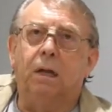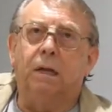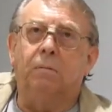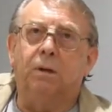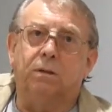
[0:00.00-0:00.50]

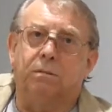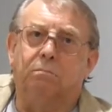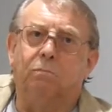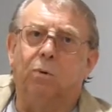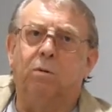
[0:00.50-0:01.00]
because
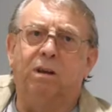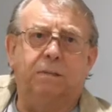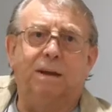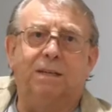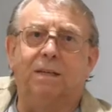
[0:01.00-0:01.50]
we were
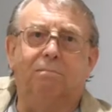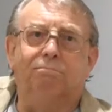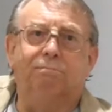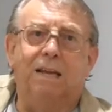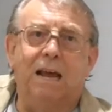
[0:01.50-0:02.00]

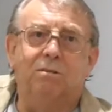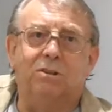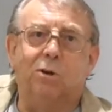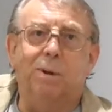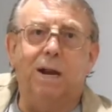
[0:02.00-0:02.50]
expecting
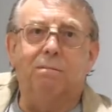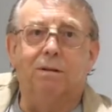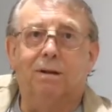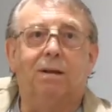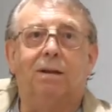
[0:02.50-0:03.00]
carers coming in
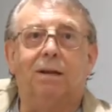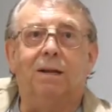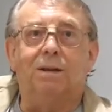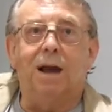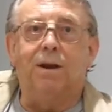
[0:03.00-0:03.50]

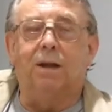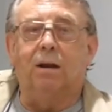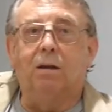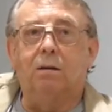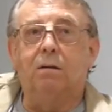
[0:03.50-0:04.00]
at 9
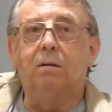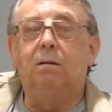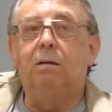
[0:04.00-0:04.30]
o'clock.